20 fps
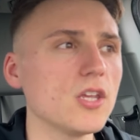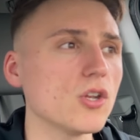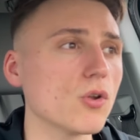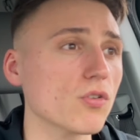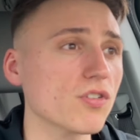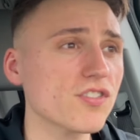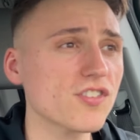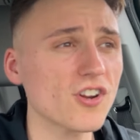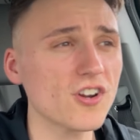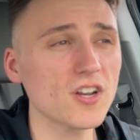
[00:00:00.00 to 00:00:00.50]

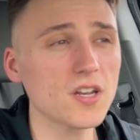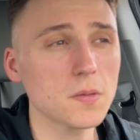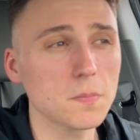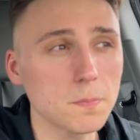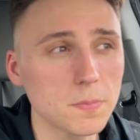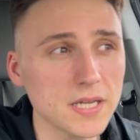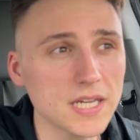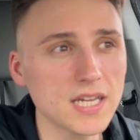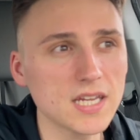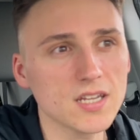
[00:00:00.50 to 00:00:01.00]

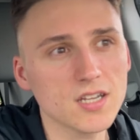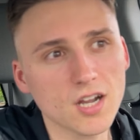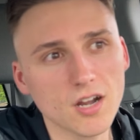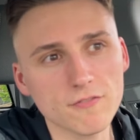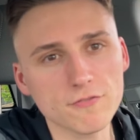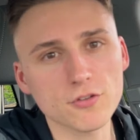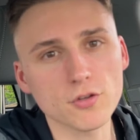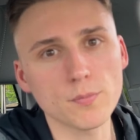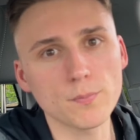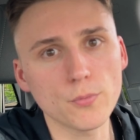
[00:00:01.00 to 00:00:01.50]
started being
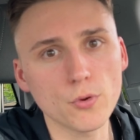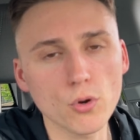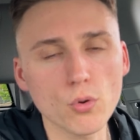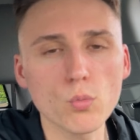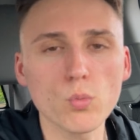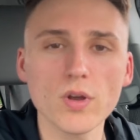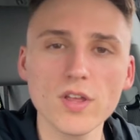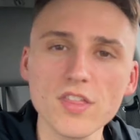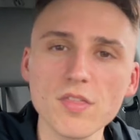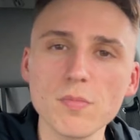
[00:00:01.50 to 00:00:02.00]
comfortable
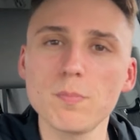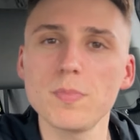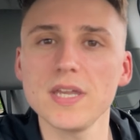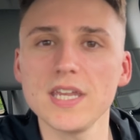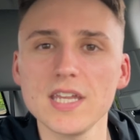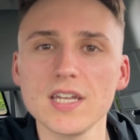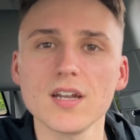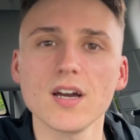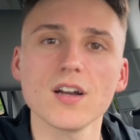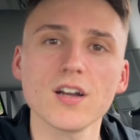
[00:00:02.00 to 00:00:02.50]
with
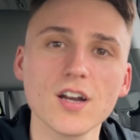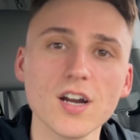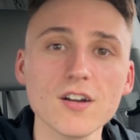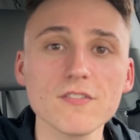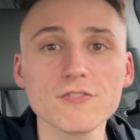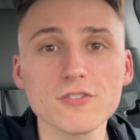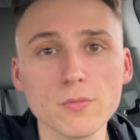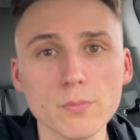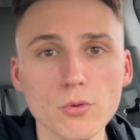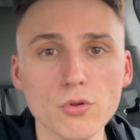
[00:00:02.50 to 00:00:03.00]
being
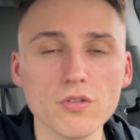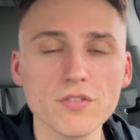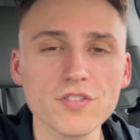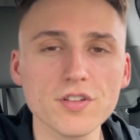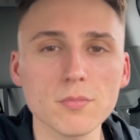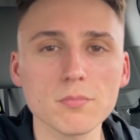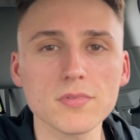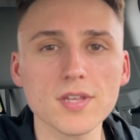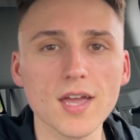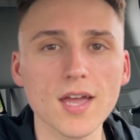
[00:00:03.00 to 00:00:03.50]
uncomfortable
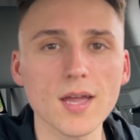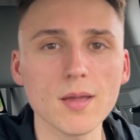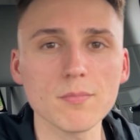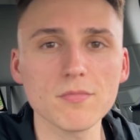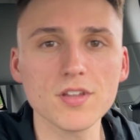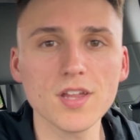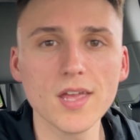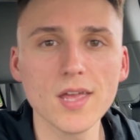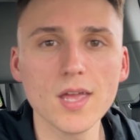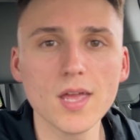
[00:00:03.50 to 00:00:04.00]

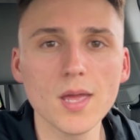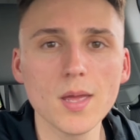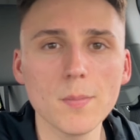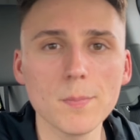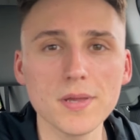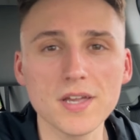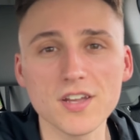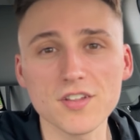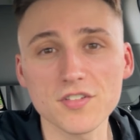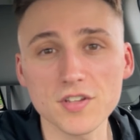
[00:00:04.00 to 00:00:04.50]
sometimes,
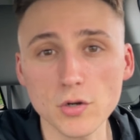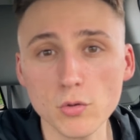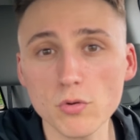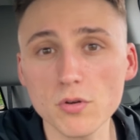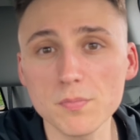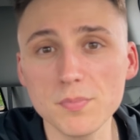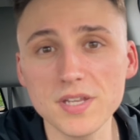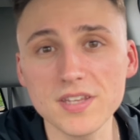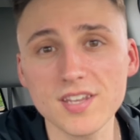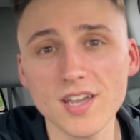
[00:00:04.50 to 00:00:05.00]
because there
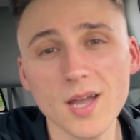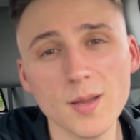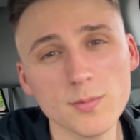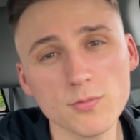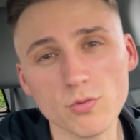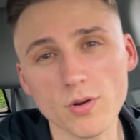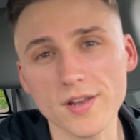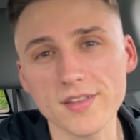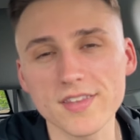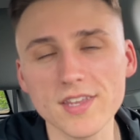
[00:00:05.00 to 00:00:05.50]
would be
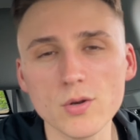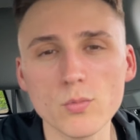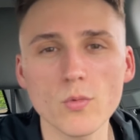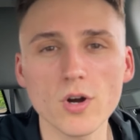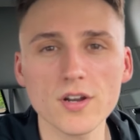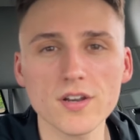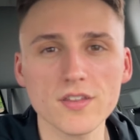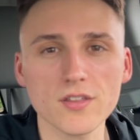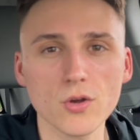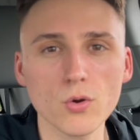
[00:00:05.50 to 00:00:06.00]
times where I didn't
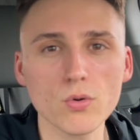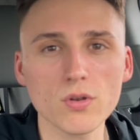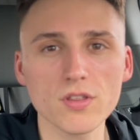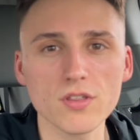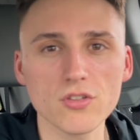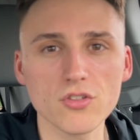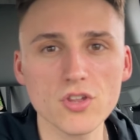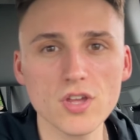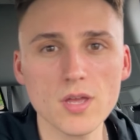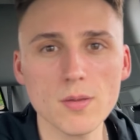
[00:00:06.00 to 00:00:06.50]
want to go to
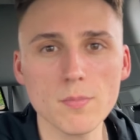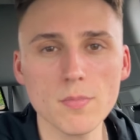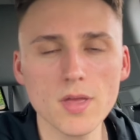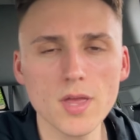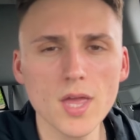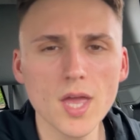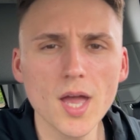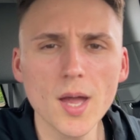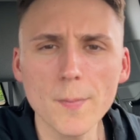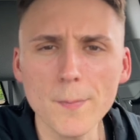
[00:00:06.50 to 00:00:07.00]
the gym,
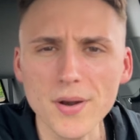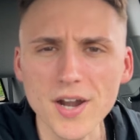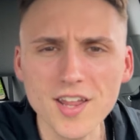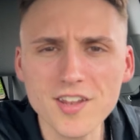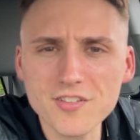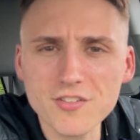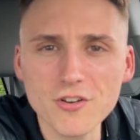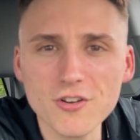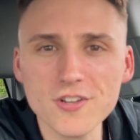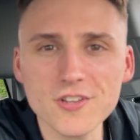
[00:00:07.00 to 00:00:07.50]
but I
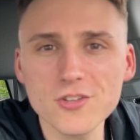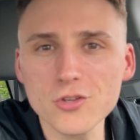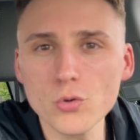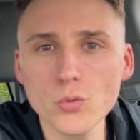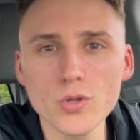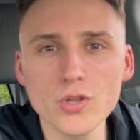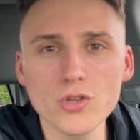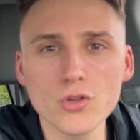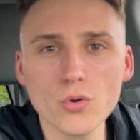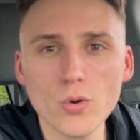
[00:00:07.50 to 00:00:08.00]
started to
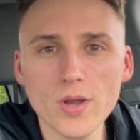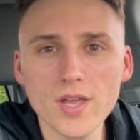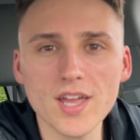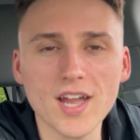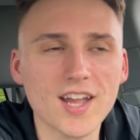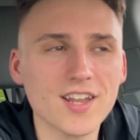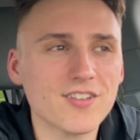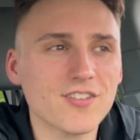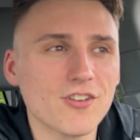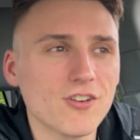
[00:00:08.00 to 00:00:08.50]
enjoy it.
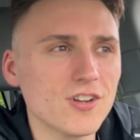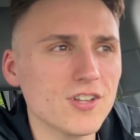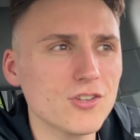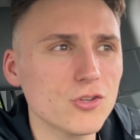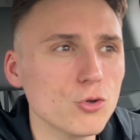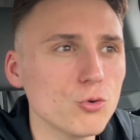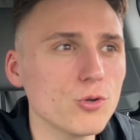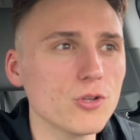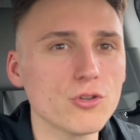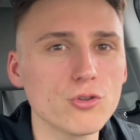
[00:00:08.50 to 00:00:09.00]
I started
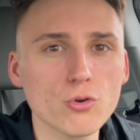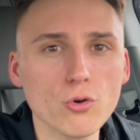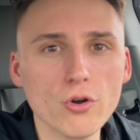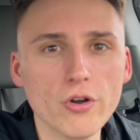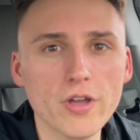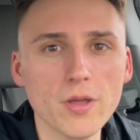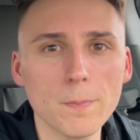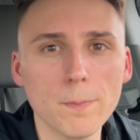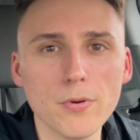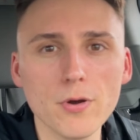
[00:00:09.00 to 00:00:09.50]
to
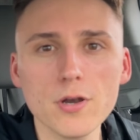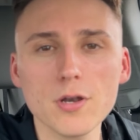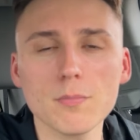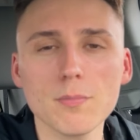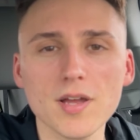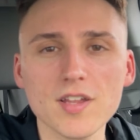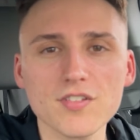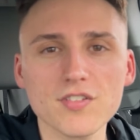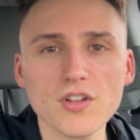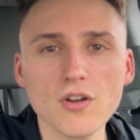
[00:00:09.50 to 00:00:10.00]
enjoy putting
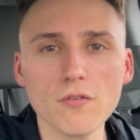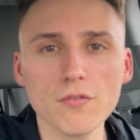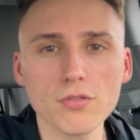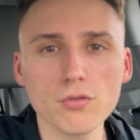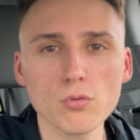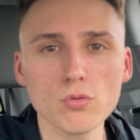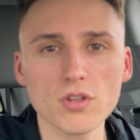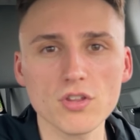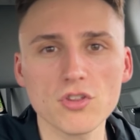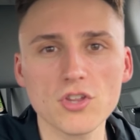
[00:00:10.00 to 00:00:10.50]
myself
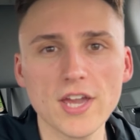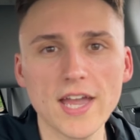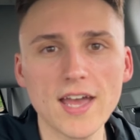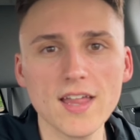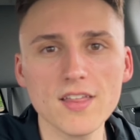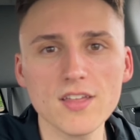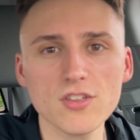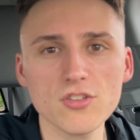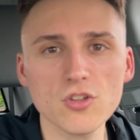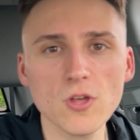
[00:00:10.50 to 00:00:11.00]
through the
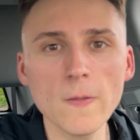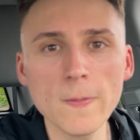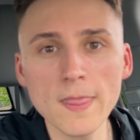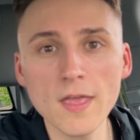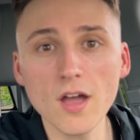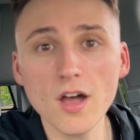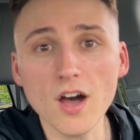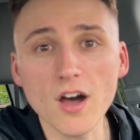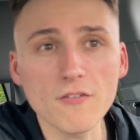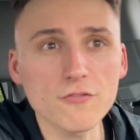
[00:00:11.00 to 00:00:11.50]
challenge
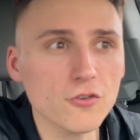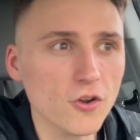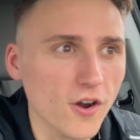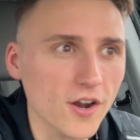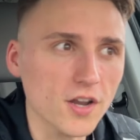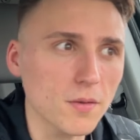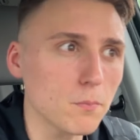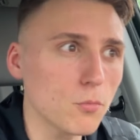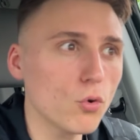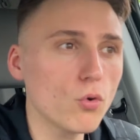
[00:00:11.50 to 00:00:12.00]
of
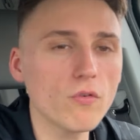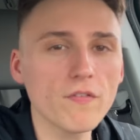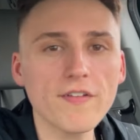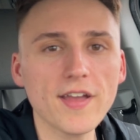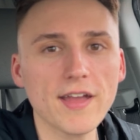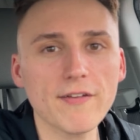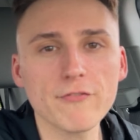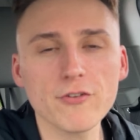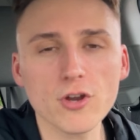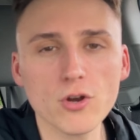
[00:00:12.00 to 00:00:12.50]
trying to move
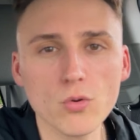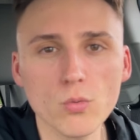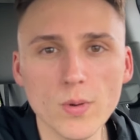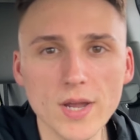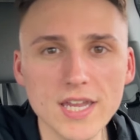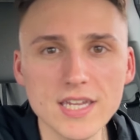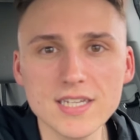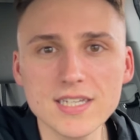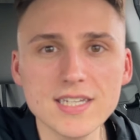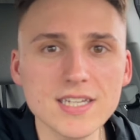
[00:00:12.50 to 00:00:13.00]
heavier
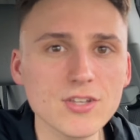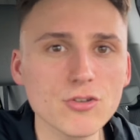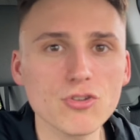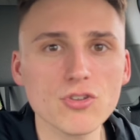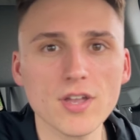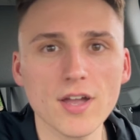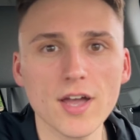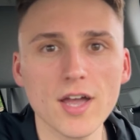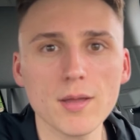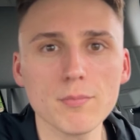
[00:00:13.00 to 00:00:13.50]
weight each
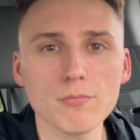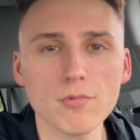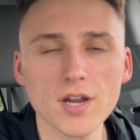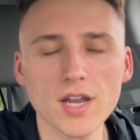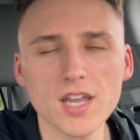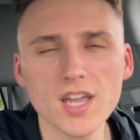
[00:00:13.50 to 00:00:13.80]
time,